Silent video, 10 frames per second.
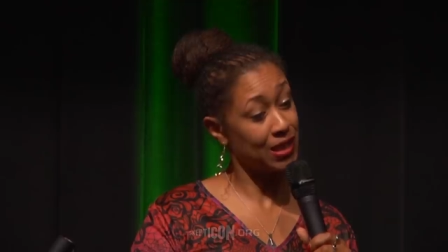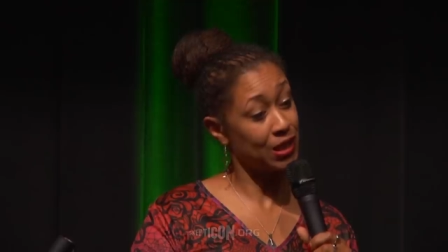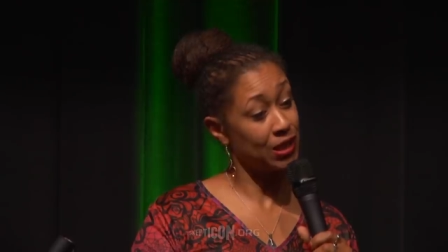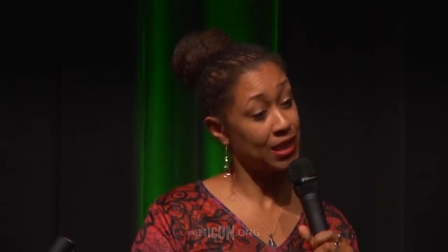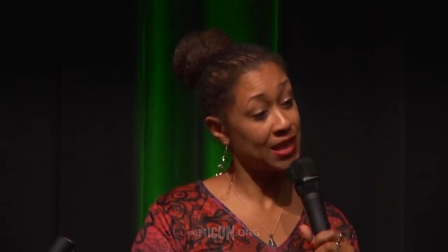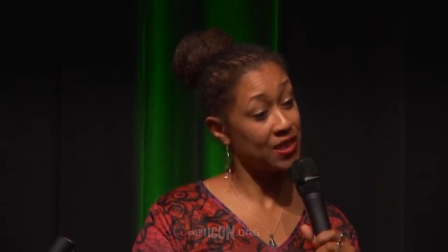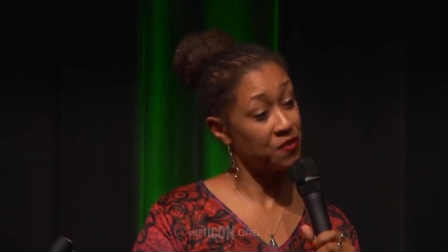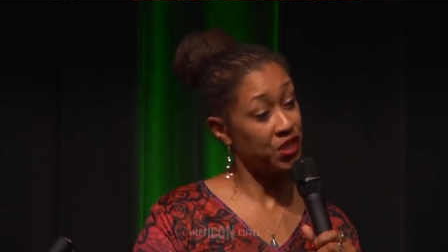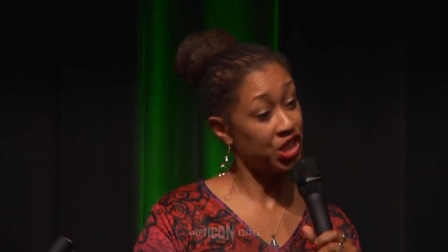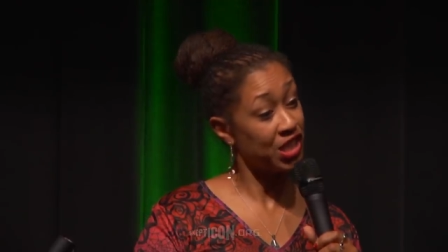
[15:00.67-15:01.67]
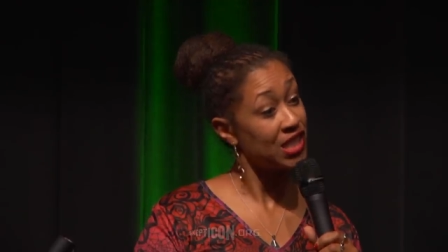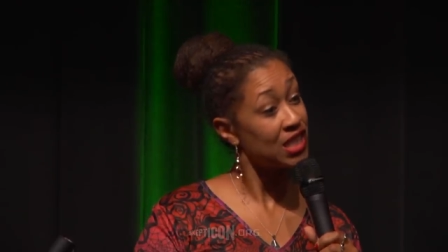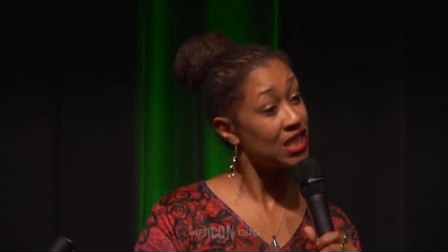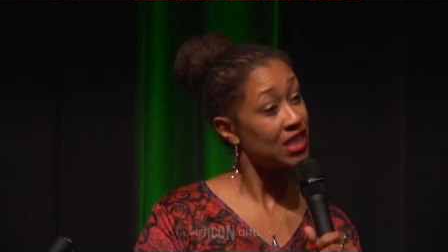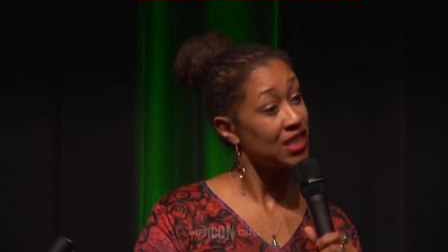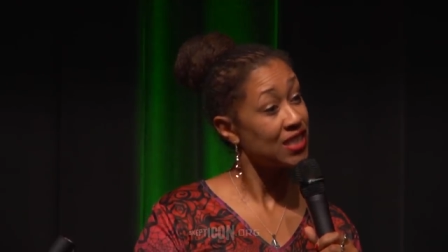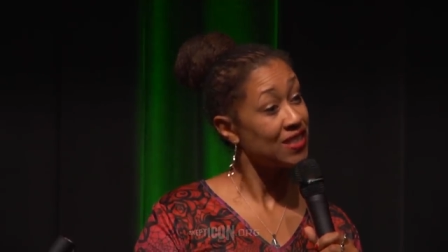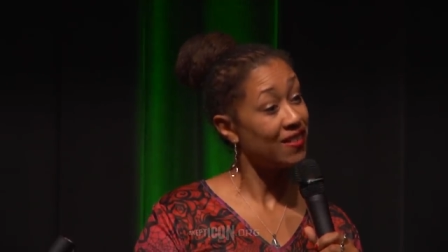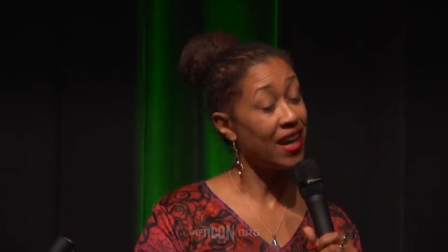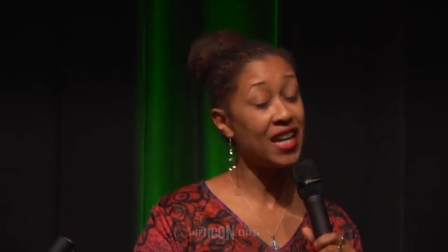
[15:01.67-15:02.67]
a little insufficient,
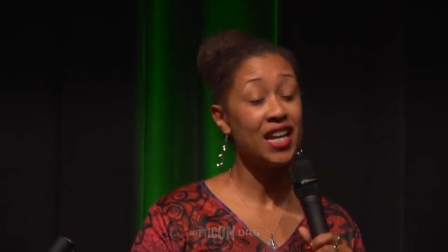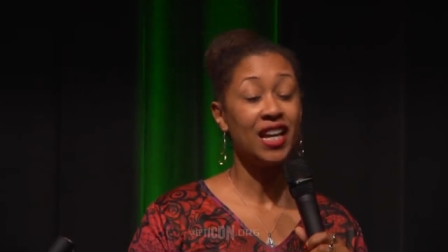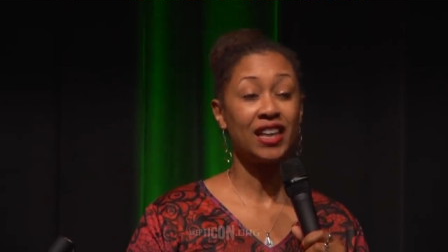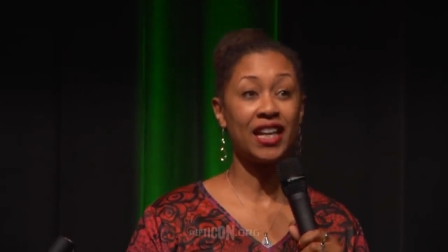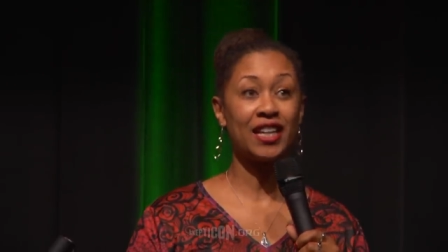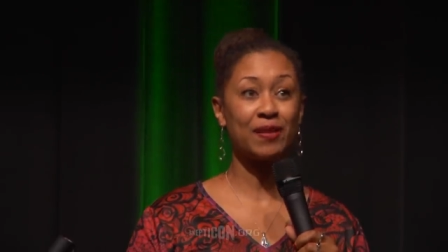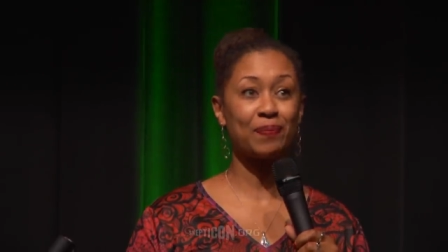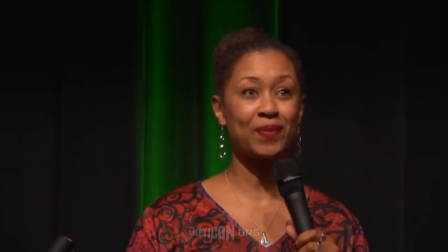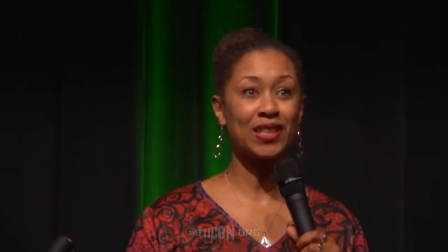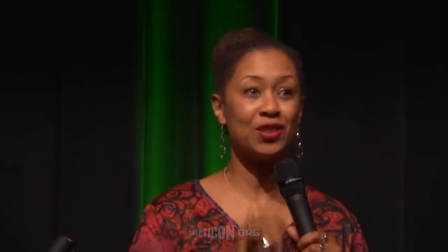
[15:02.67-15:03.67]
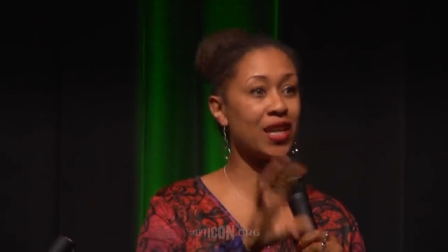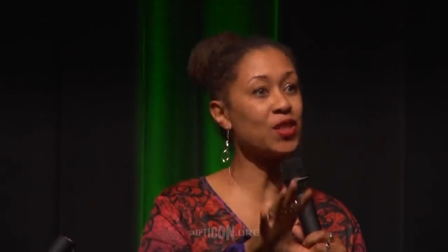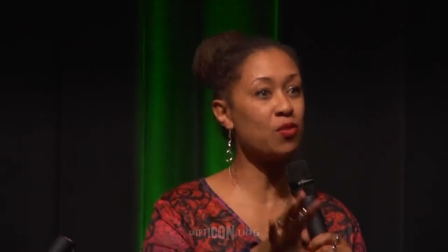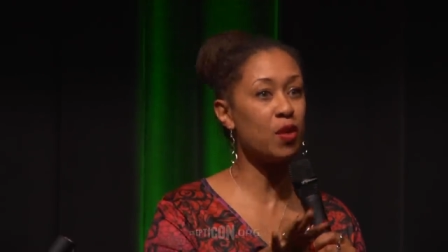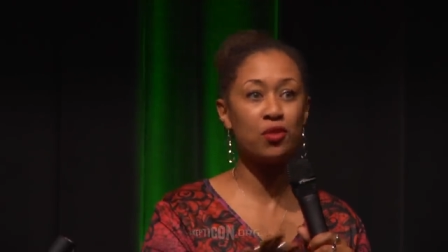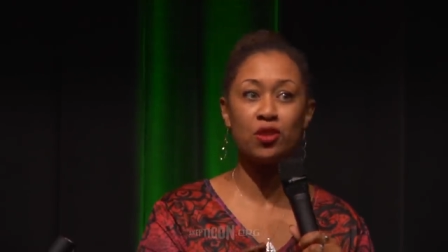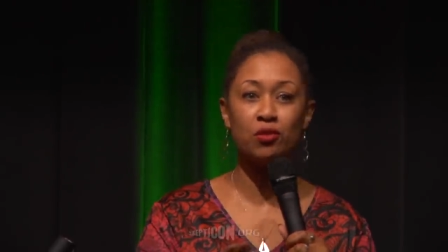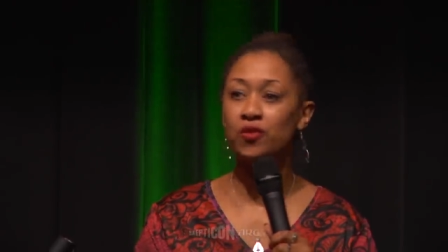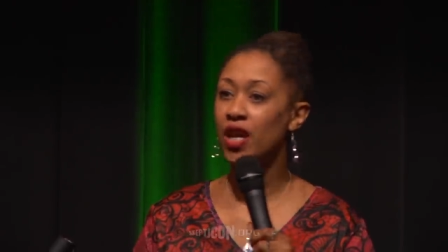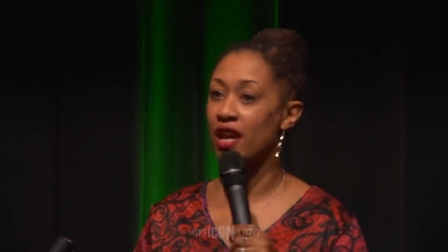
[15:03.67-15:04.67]
right? Like, do you guys remember the
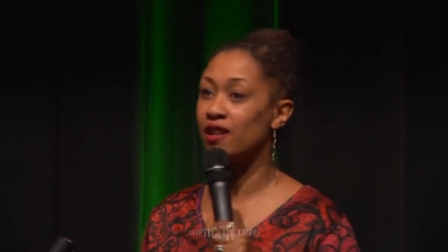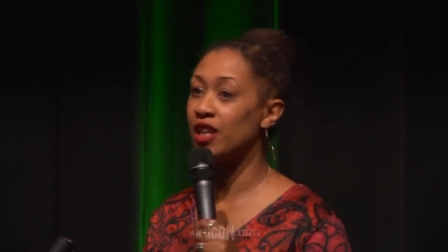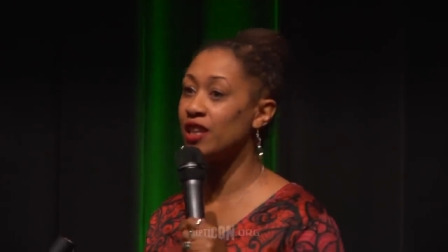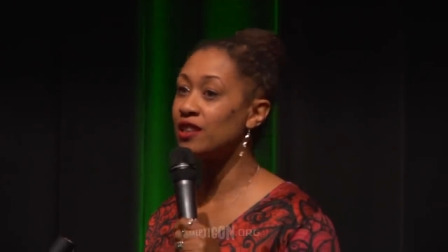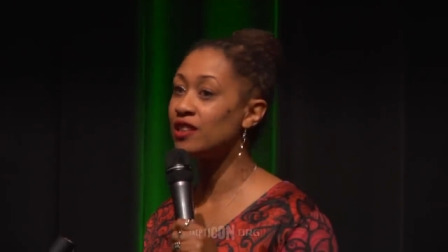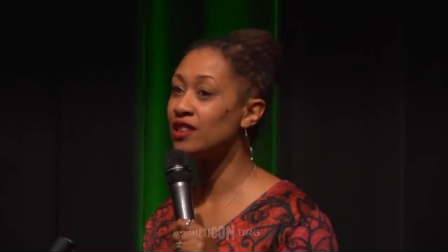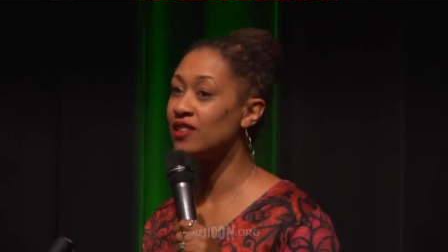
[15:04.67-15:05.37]
movie Alien?